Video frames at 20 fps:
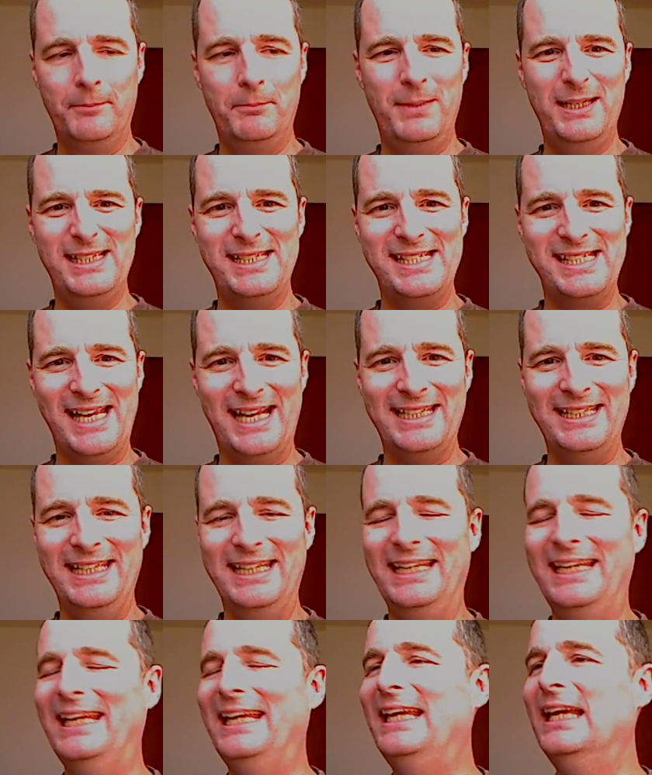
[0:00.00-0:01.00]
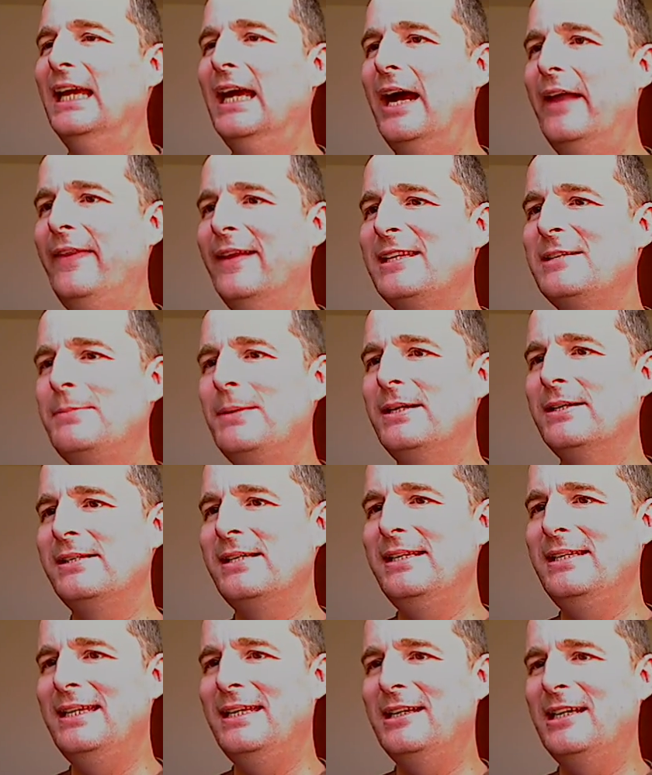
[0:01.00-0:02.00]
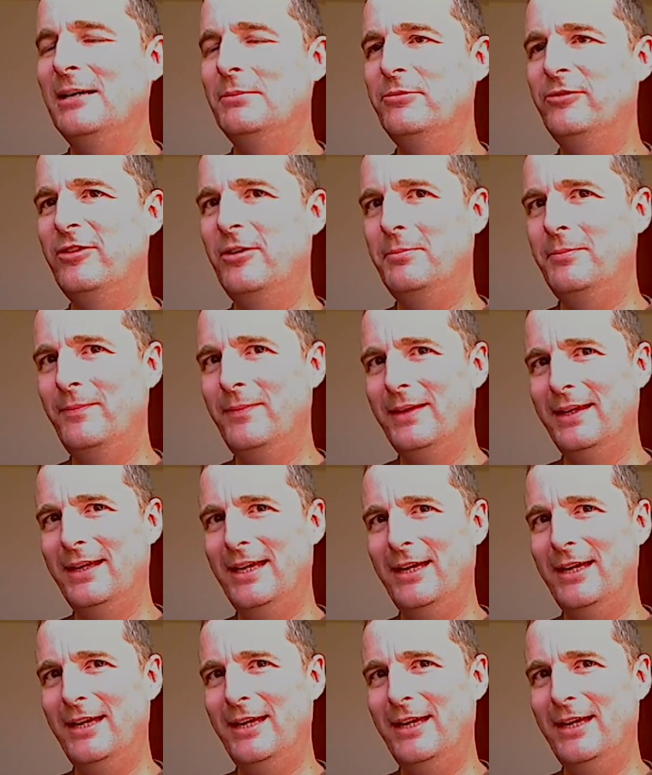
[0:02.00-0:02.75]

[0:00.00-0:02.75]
a bit staticky. And that's because it did come from,